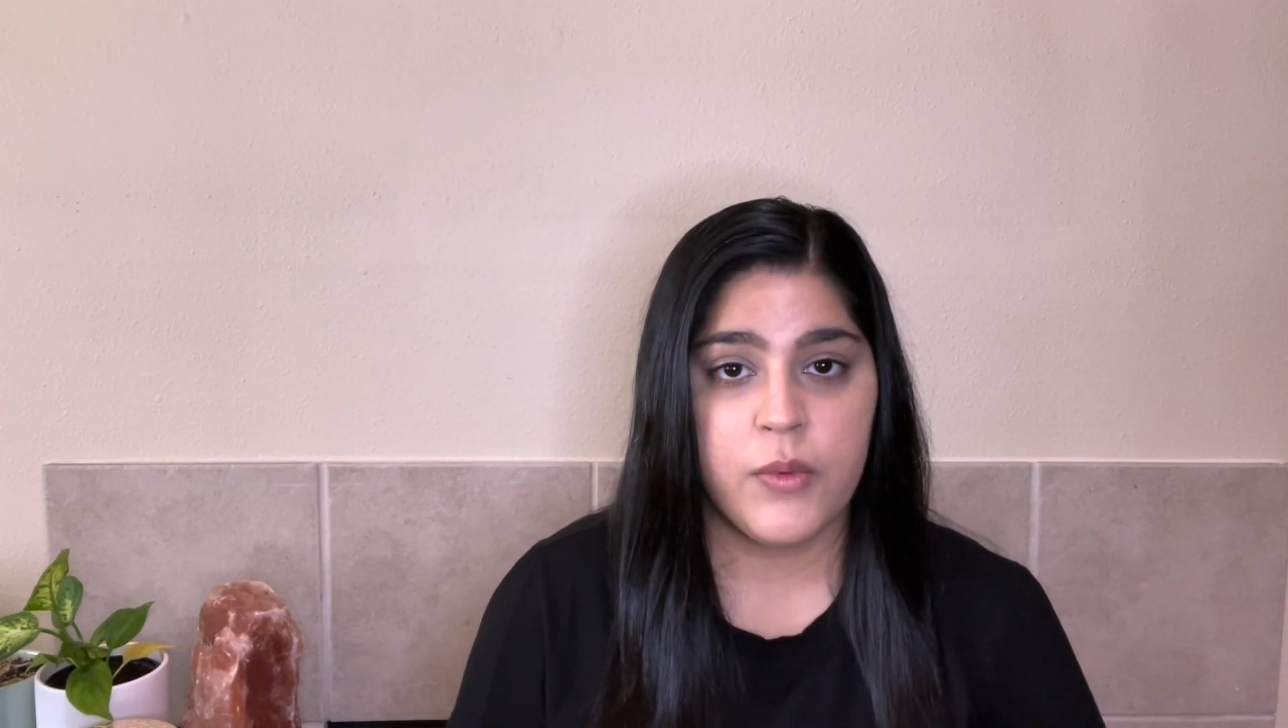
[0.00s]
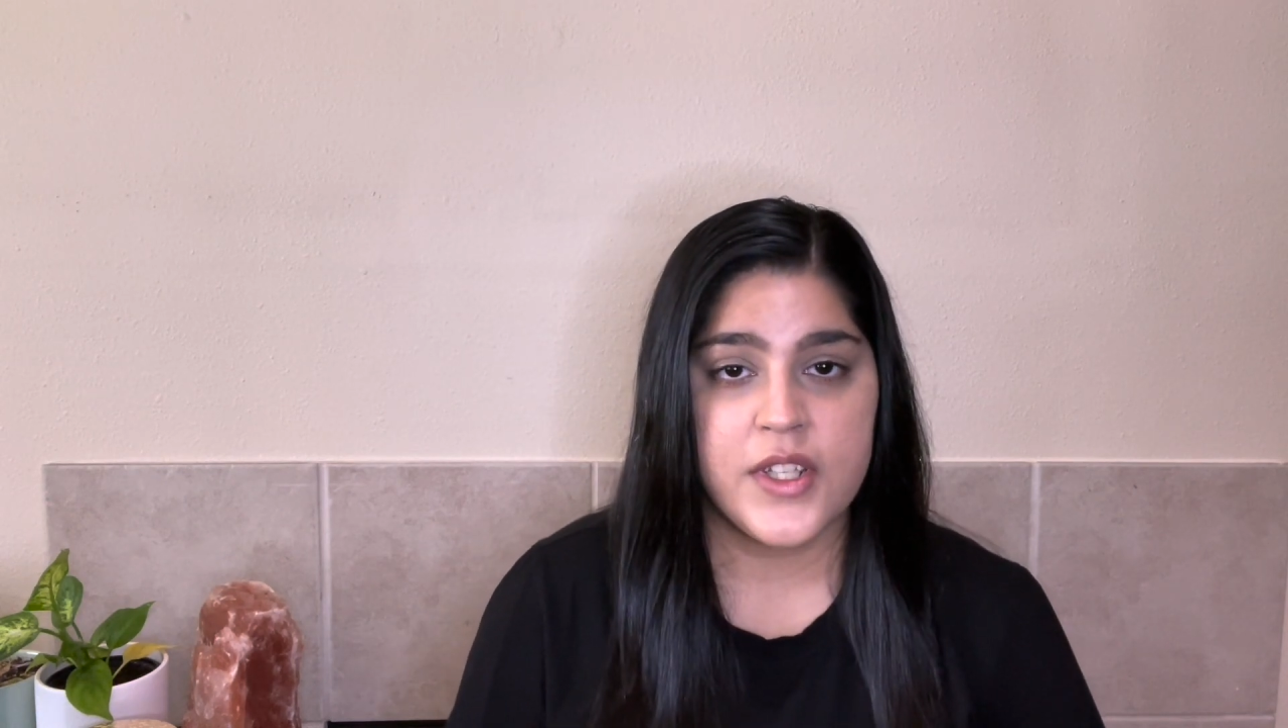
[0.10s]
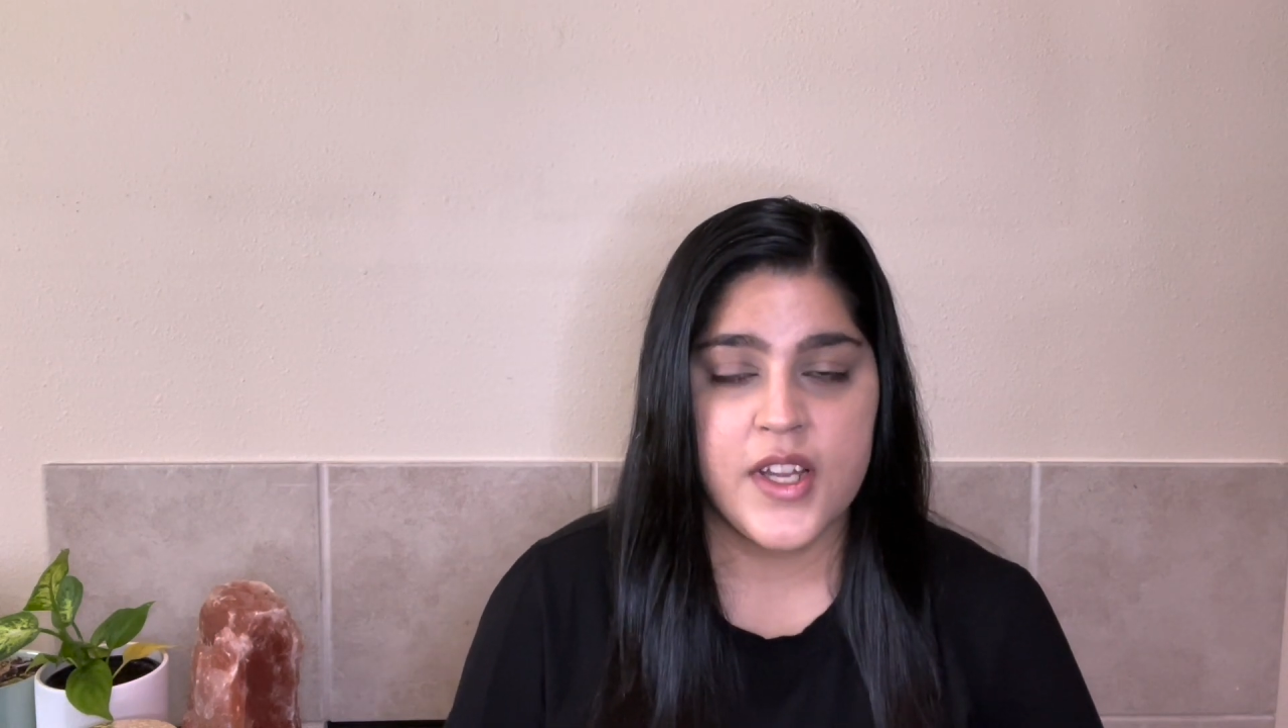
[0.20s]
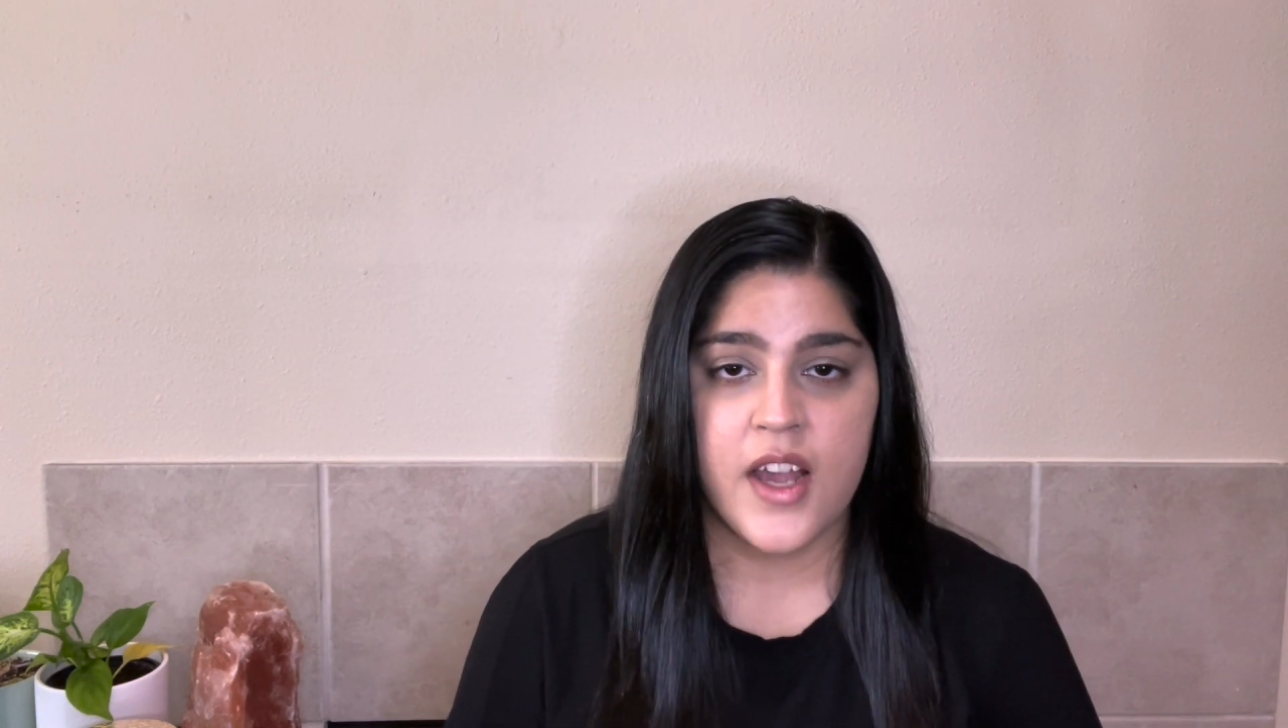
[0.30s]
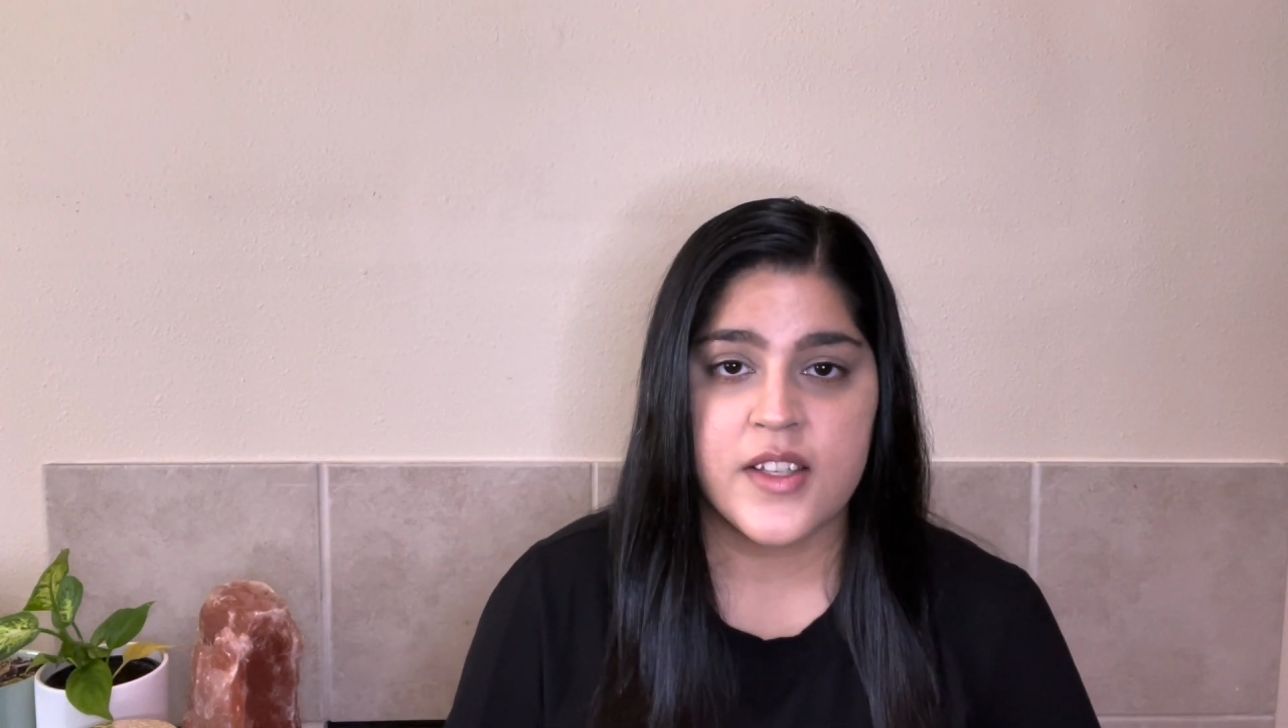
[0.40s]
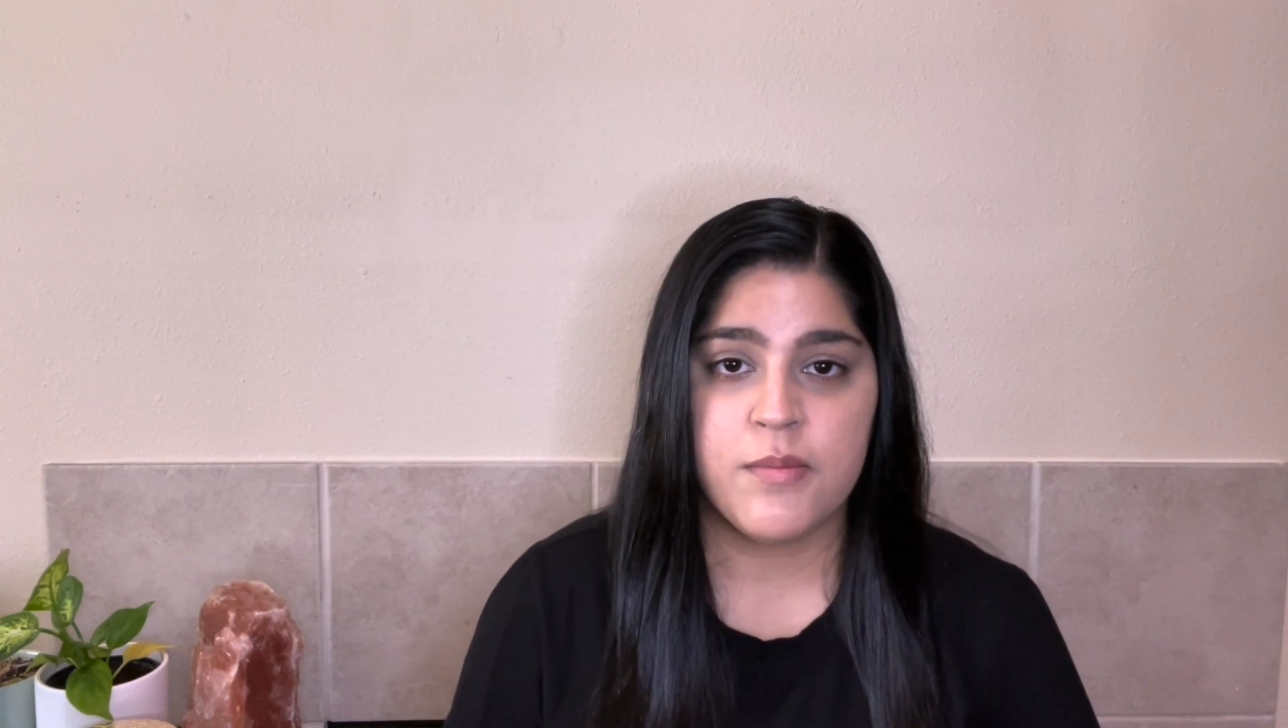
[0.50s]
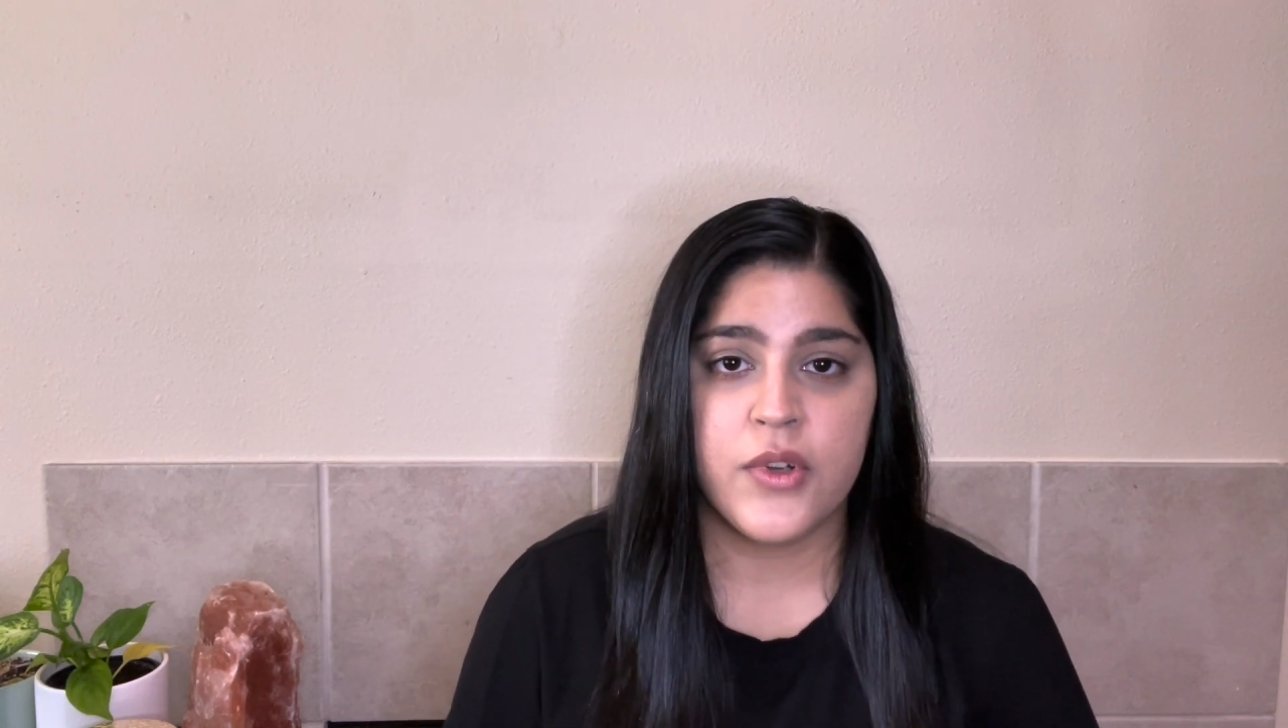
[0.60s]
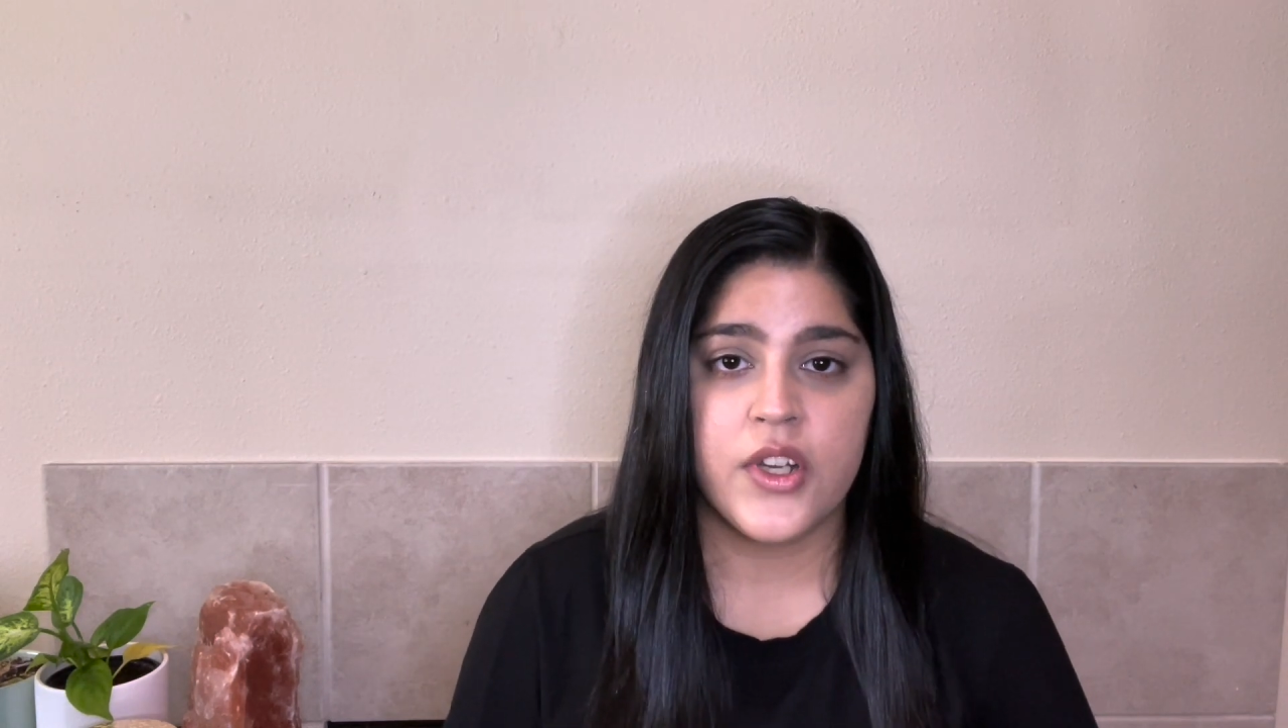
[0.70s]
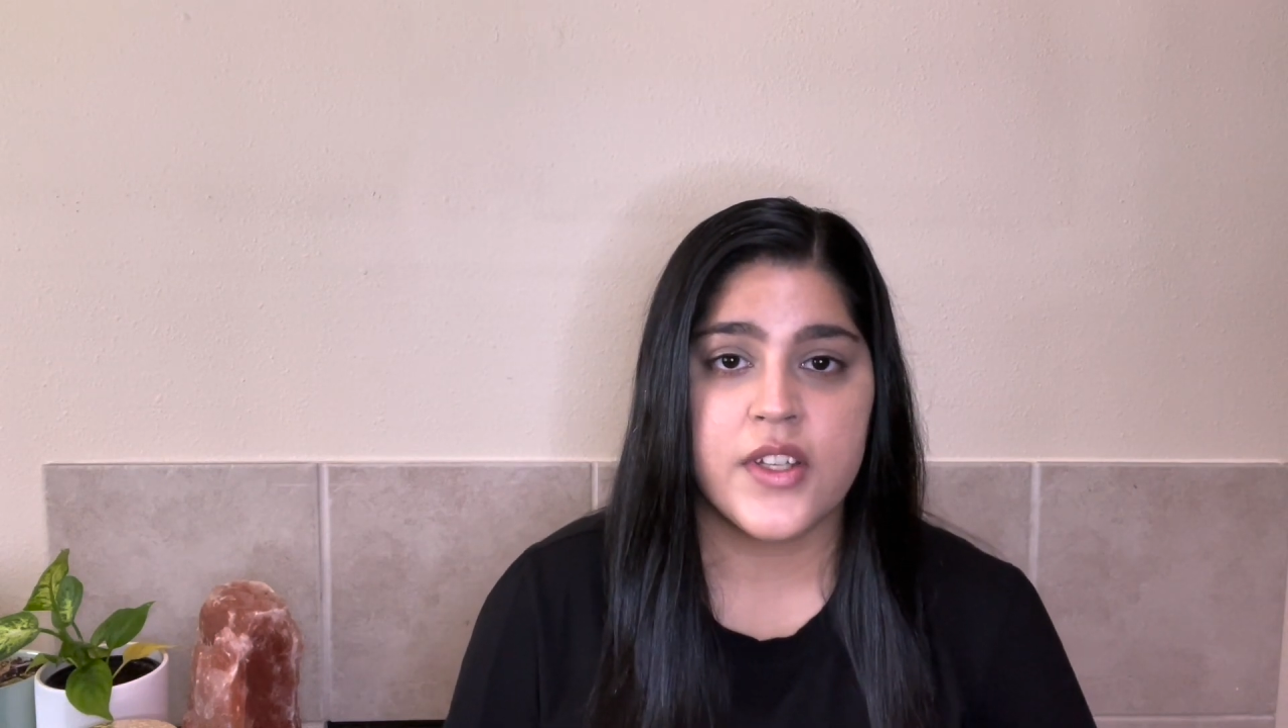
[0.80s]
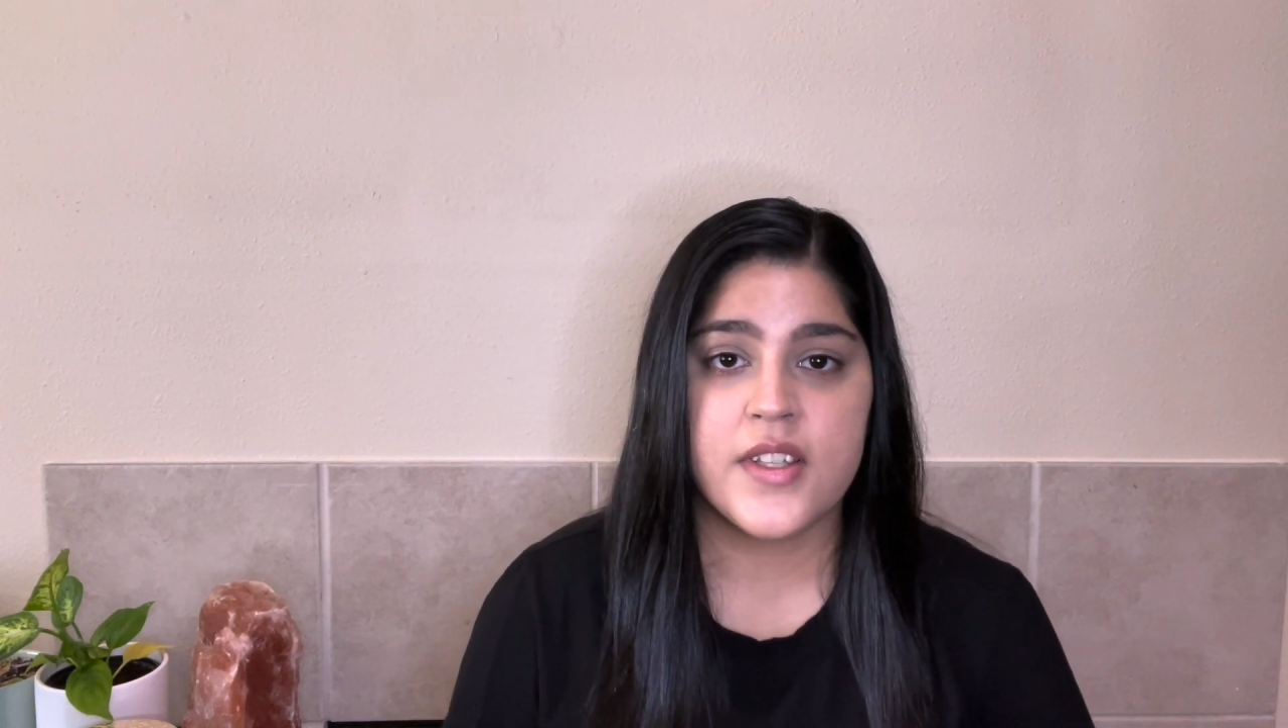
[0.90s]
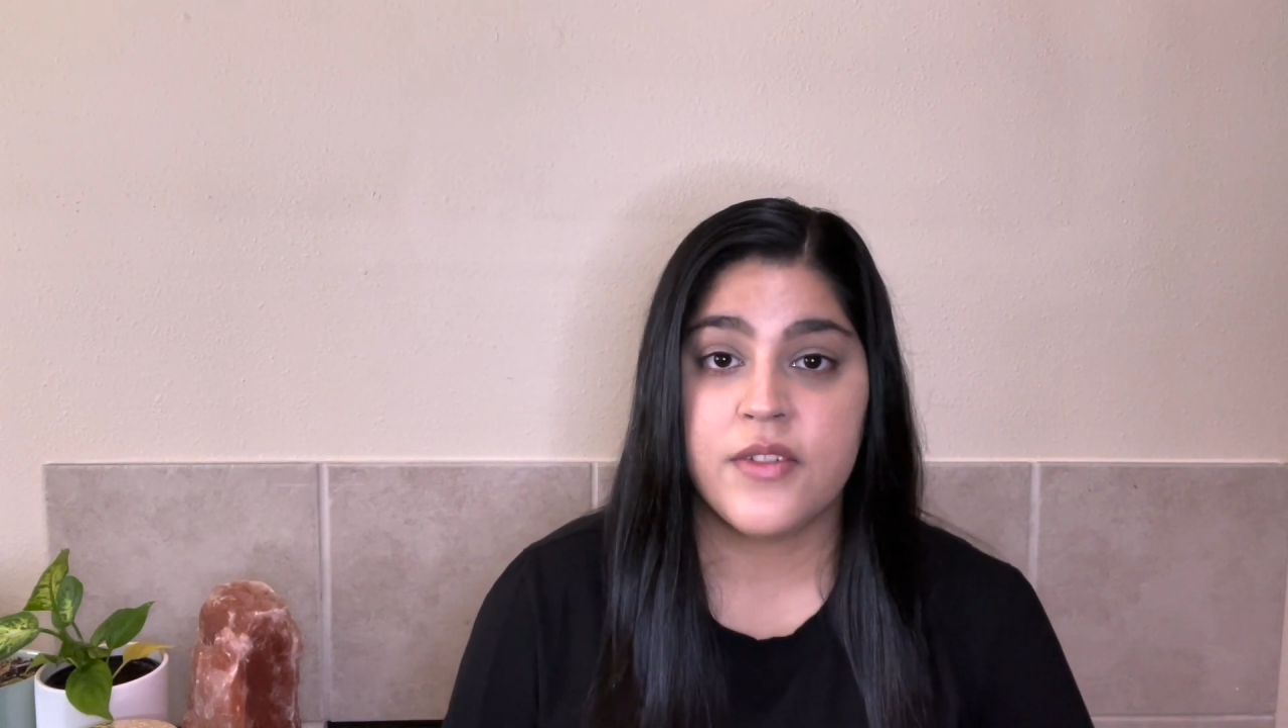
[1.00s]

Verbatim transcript: with textbooks